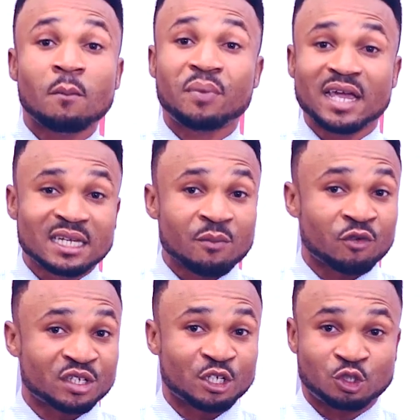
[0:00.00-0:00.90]
don't pay them
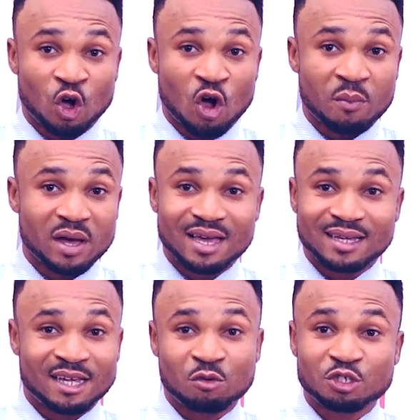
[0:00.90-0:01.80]
for their job,
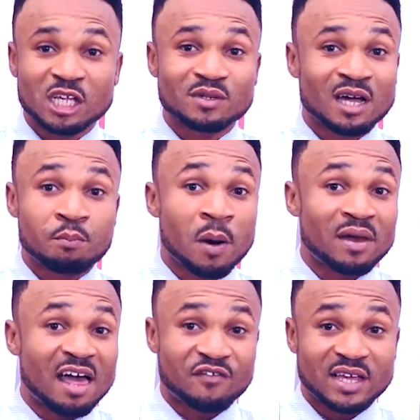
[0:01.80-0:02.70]
they will just become
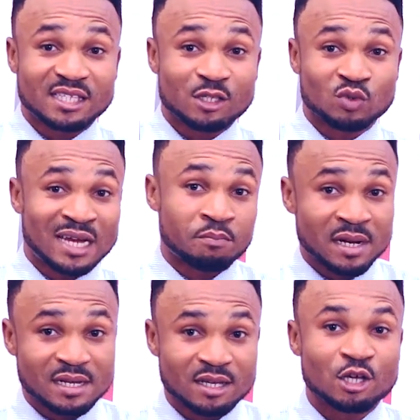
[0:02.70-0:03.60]
popular faces without
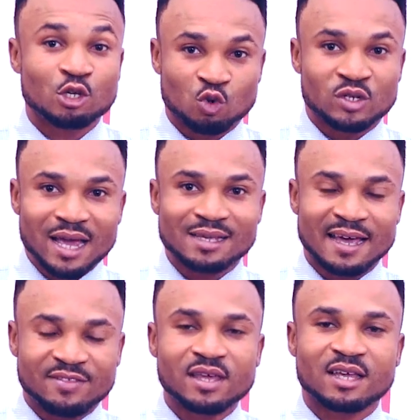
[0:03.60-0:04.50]
money. So yes,
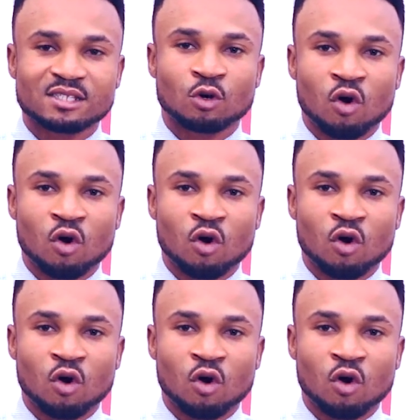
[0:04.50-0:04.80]
I think it's a